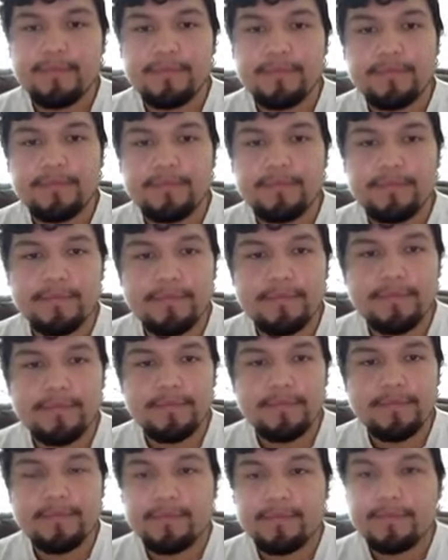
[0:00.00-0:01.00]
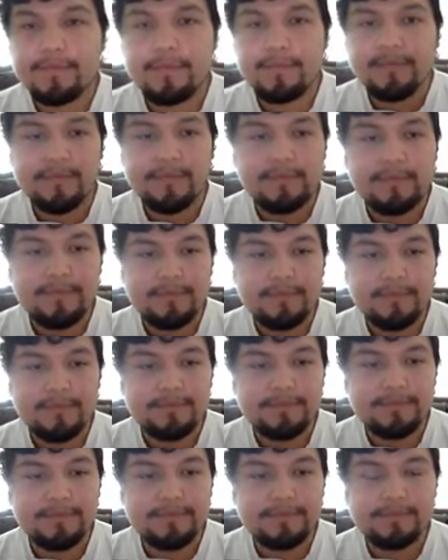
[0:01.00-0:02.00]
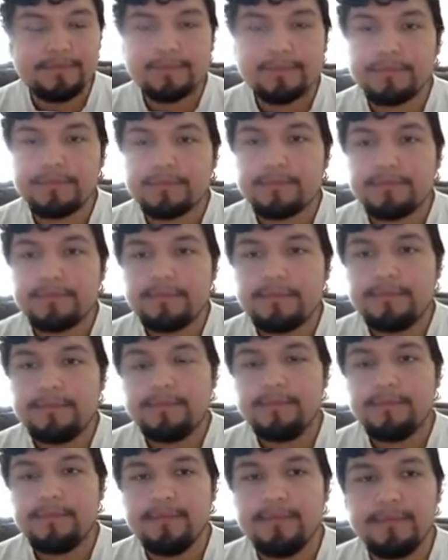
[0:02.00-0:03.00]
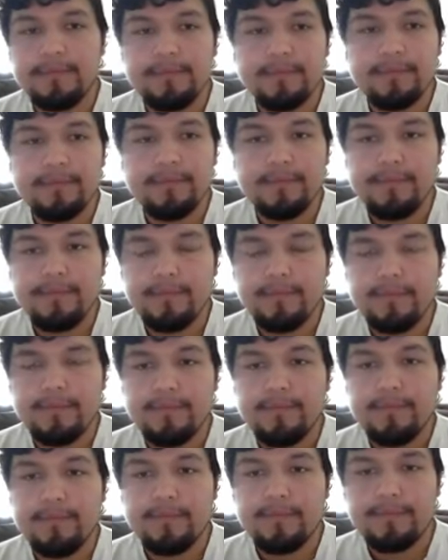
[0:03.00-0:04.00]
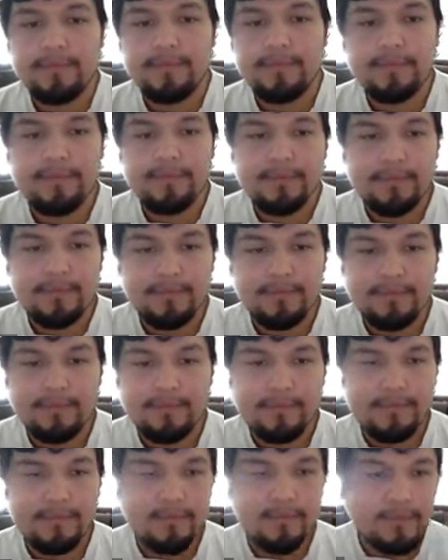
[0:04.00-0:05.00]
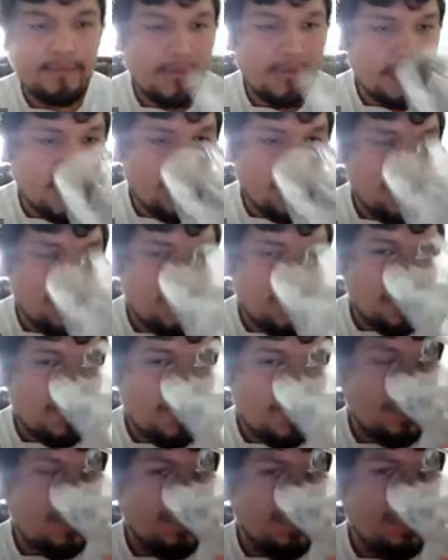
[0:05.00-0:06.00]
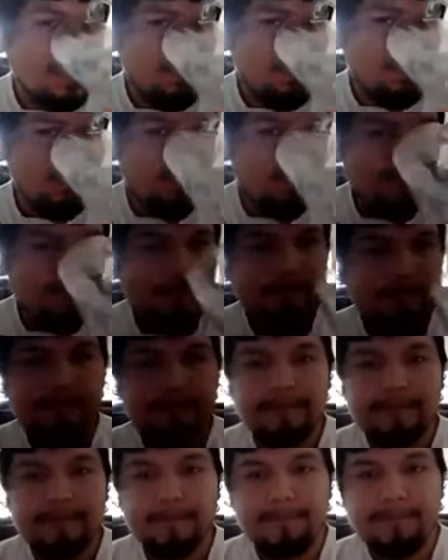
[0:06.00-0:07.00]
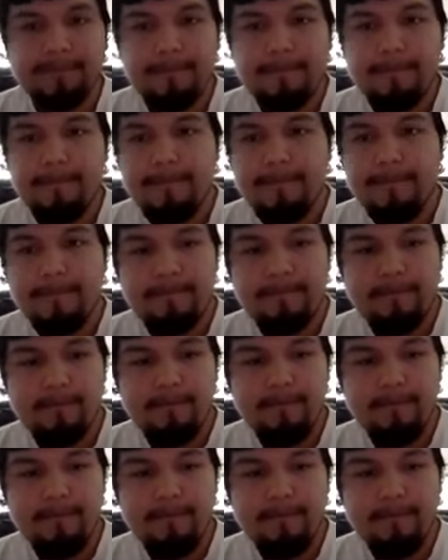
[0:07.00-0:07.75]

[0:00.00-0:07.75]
[no speech]